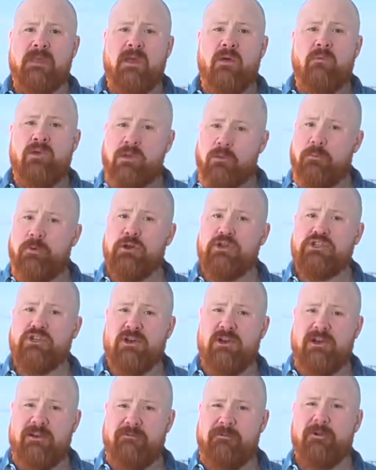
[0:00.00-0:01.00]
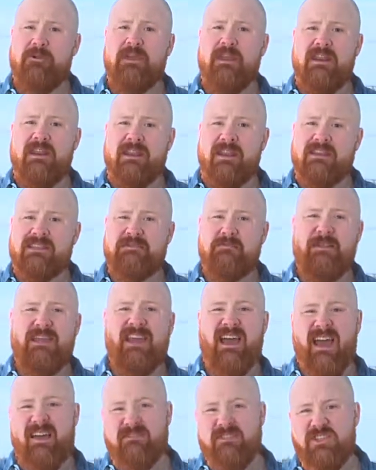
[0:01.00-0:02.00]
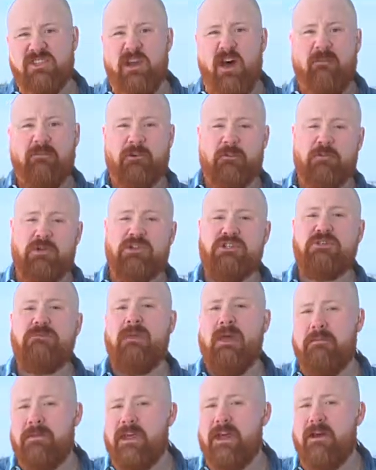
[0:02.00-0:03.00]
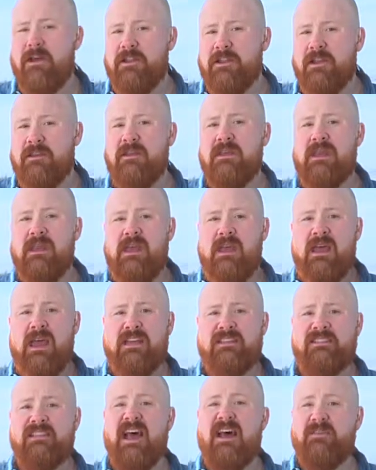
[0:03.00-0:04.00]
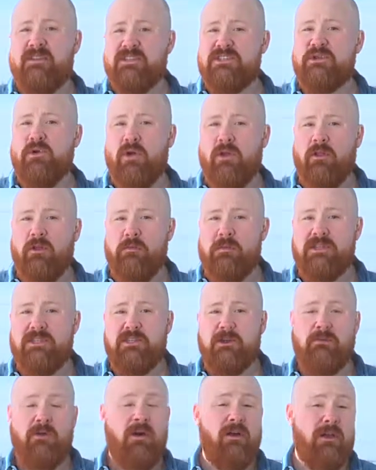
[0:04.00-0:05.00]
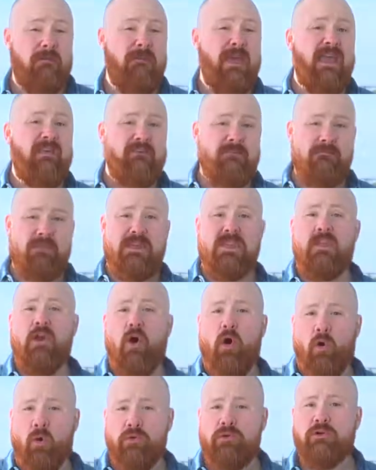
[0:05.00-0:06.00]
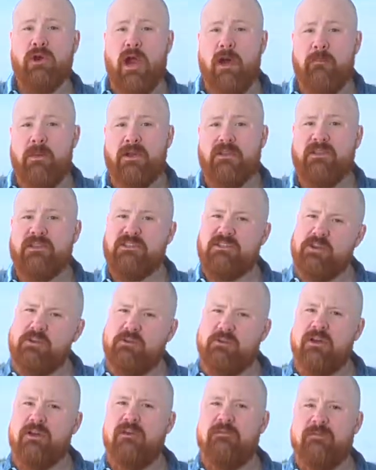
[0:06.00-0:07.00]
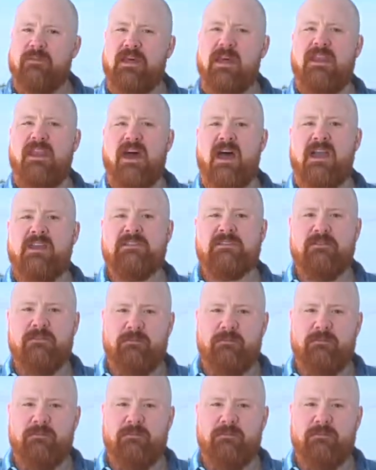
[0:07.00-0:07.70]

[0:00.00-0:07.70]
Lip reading: when you push on it, if you're getting it to be kind of soft or mushy, maybe that onion has sat in the store a little bit too long. It may even be an old crop onion. So you're looking for that nice,